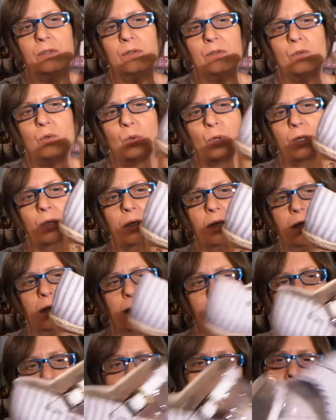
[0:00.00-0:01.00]
cork,
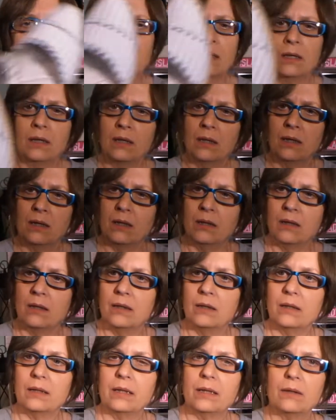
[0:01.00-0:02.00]

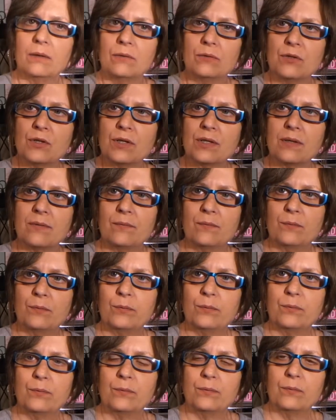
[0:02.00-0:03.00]
you know, just a
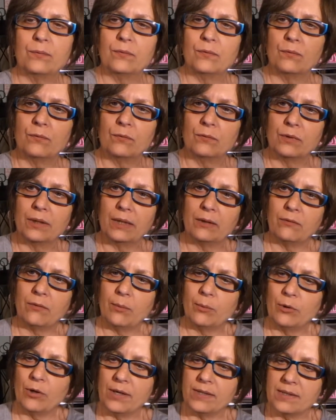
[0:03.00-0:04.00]
like
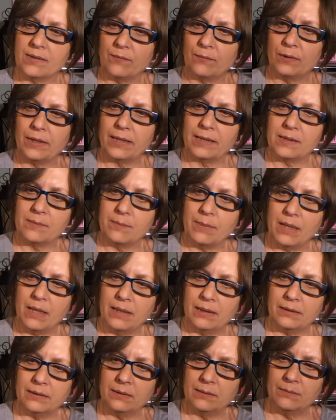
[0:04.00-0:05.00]
rubberized flex
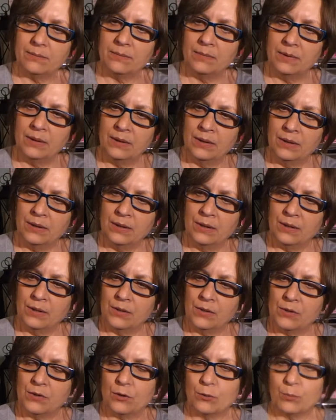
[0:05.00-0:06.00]
bottom
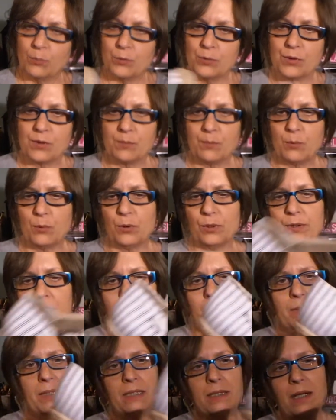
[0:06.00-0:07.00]
super sport. I
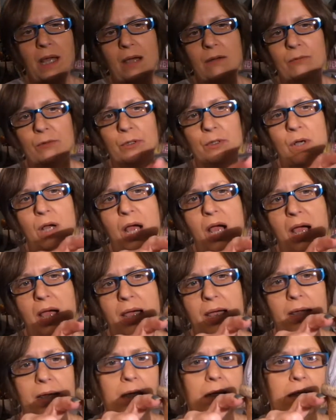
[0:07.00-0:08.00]
mean, not real
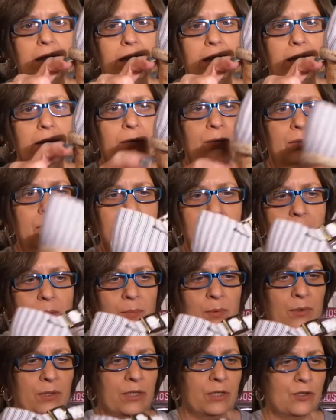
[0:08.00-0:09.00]
high, you know, a
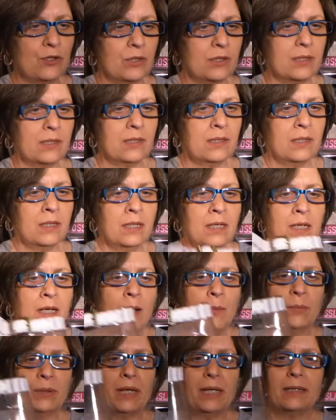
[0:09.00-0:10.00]
couple inches.
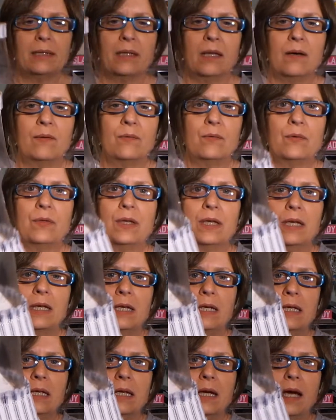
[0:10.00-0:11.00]
But I love
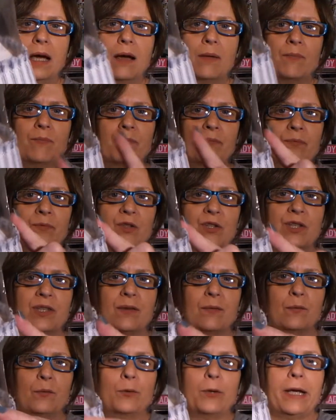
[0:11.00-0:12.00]
the, um, just the
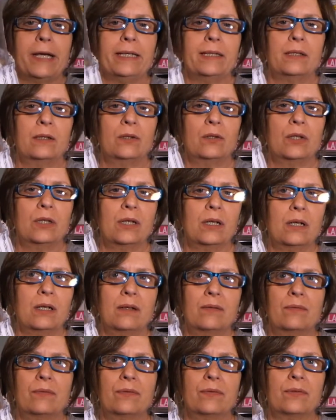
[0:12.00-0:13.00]
frayed look
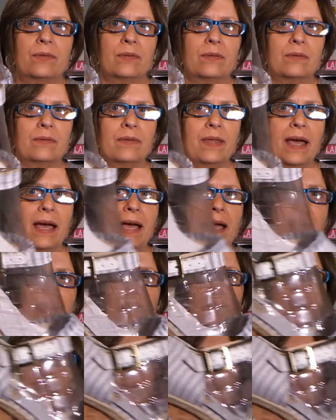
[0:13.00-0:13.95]
of that. It